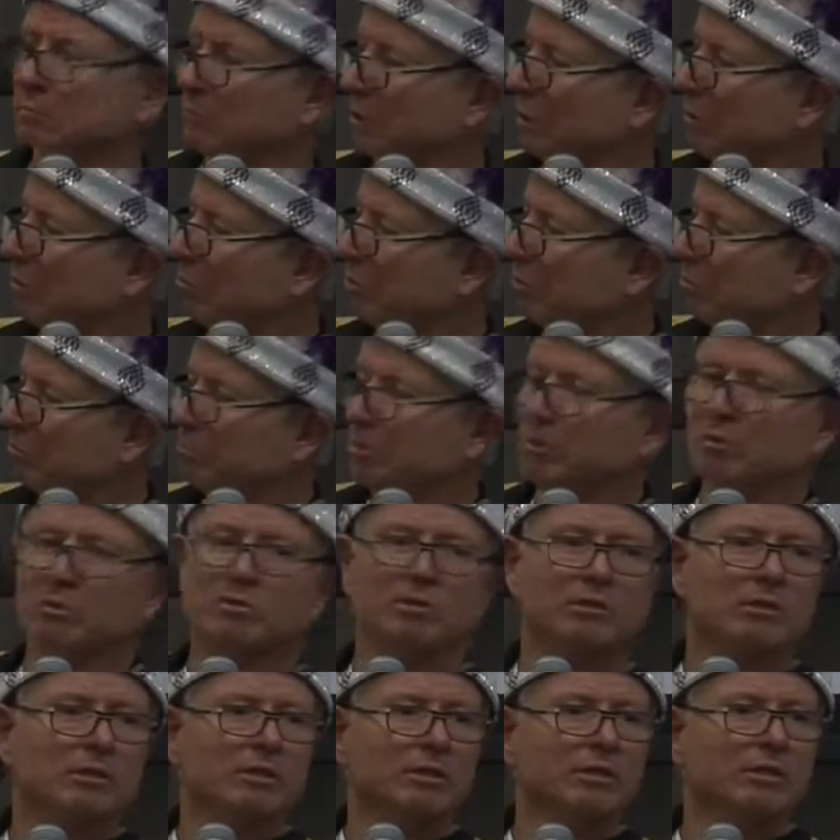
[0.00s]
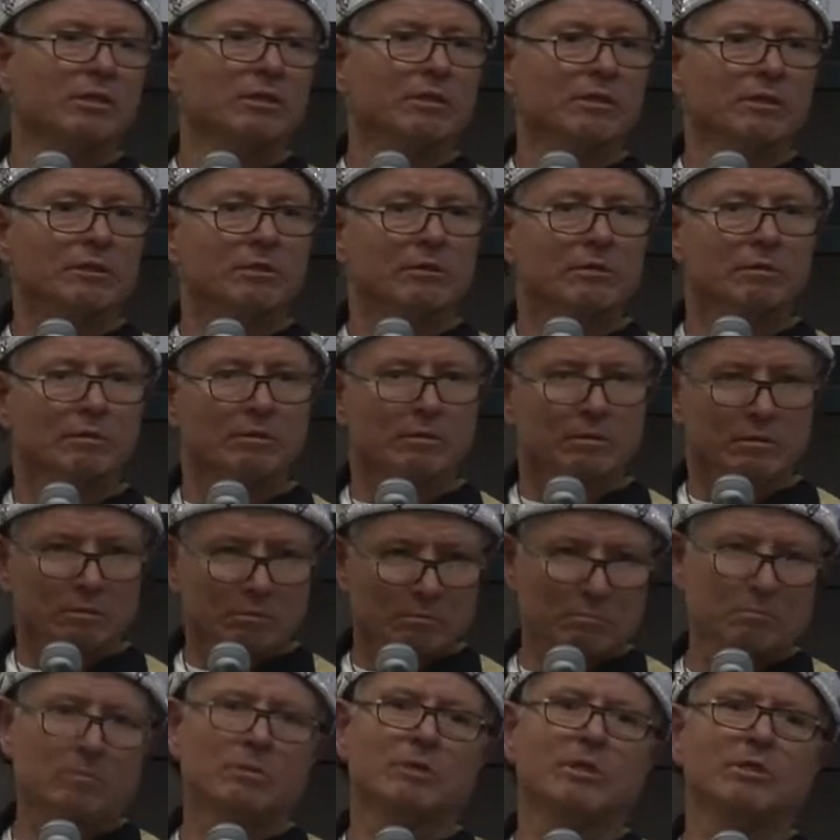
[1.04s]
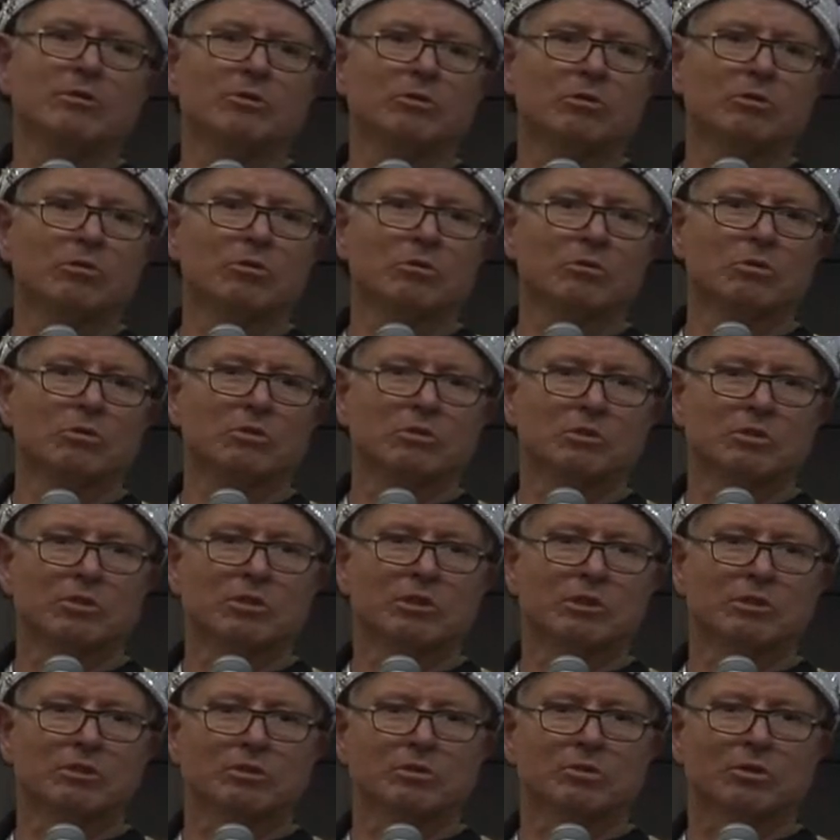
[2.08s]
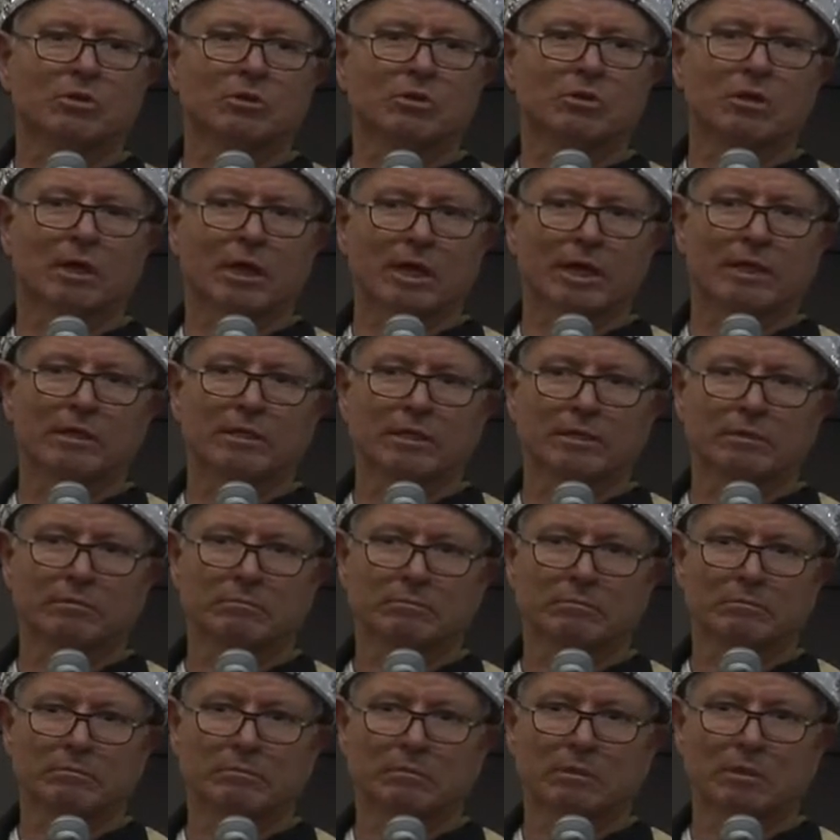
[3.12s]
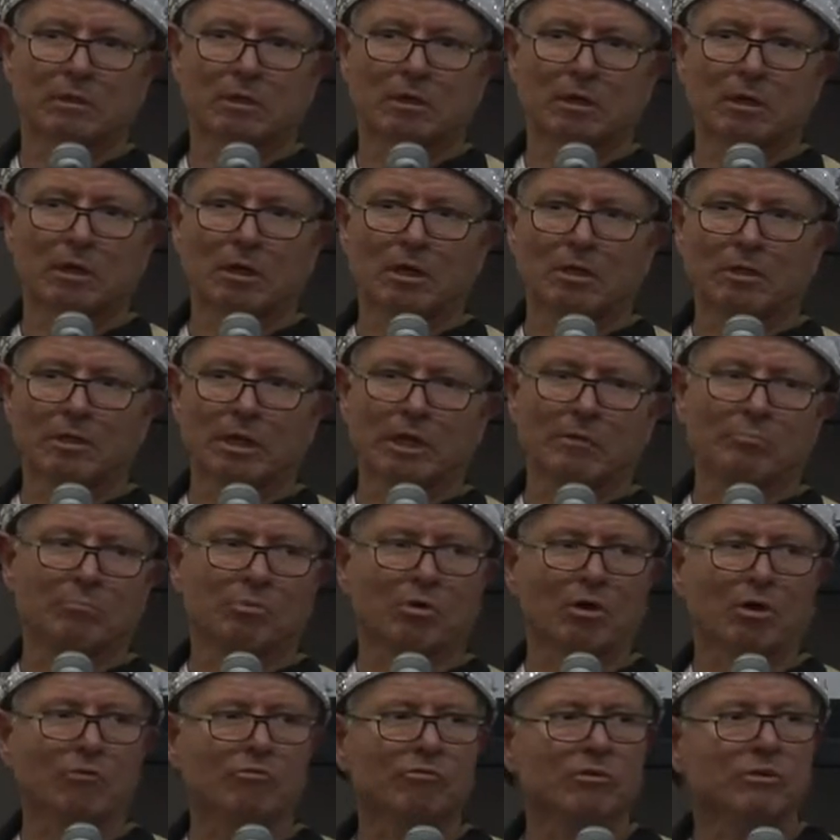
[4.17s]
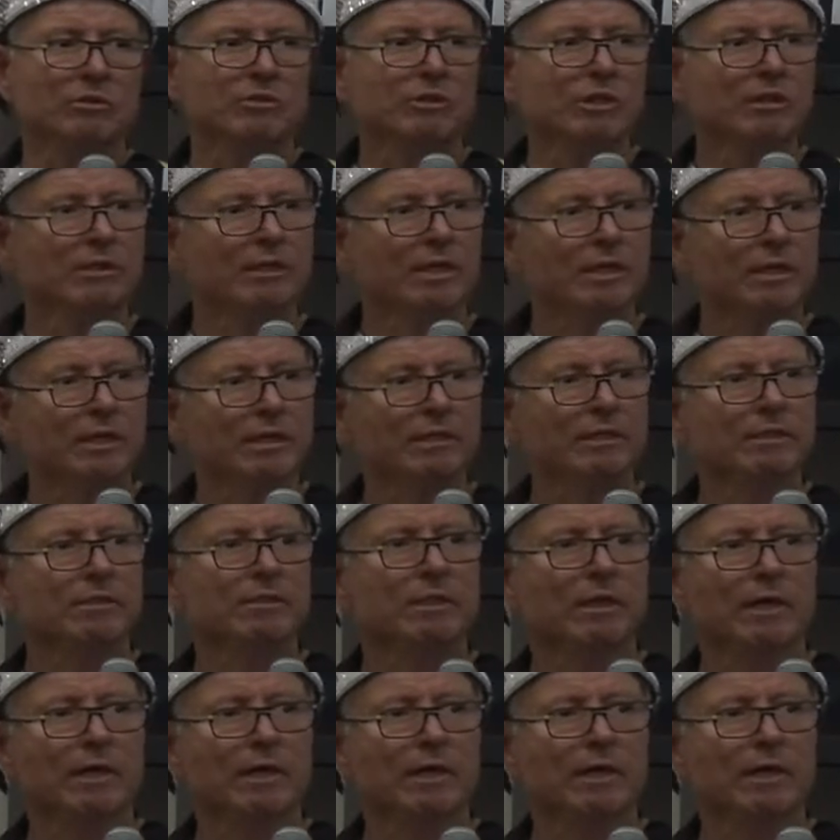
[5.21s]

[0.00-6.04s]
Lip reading: that was spiritually introduced to this turtle island, that prophet said that in the